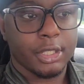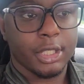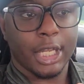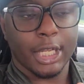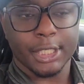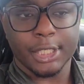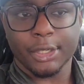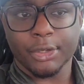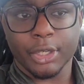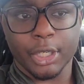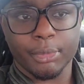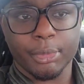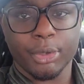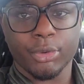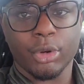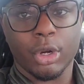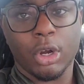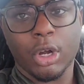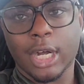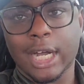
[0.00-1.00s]
Like, don't get me
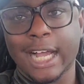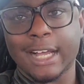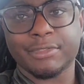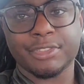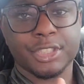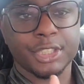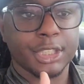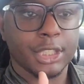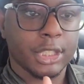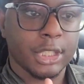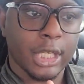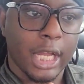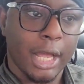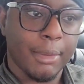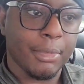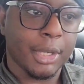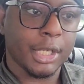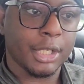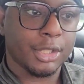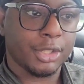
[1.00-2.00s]
wrong,
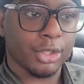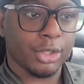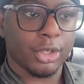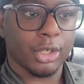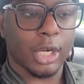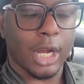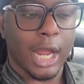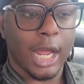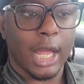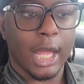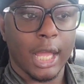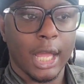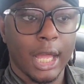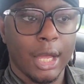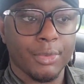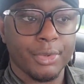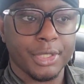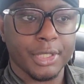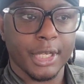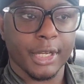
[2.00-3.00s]
I made sure
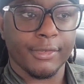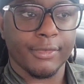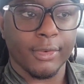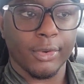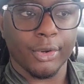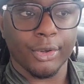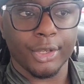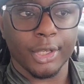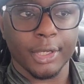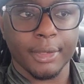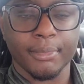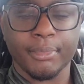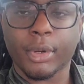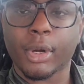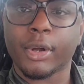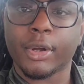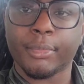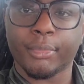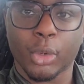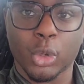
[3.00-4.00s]
I was there for
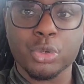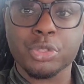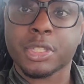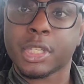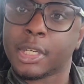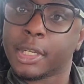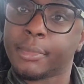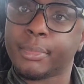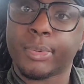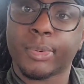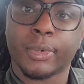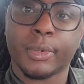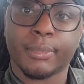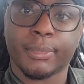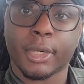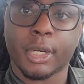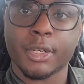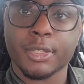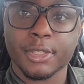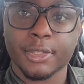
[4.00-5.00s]
most of the important
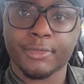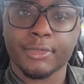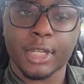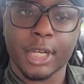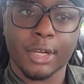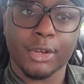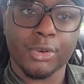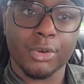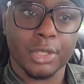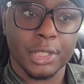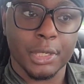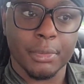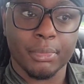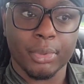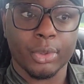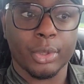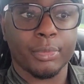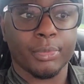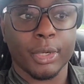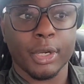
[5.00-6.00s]
parts, if not all the
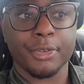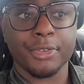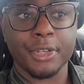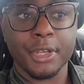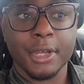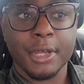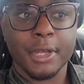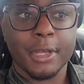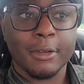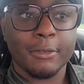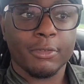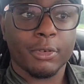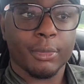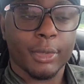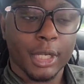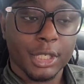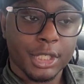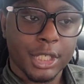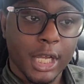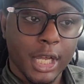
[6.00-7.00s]
important parts, for
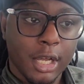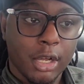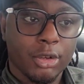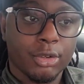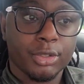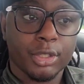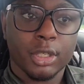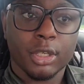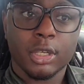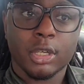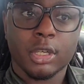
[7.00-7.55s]
my child.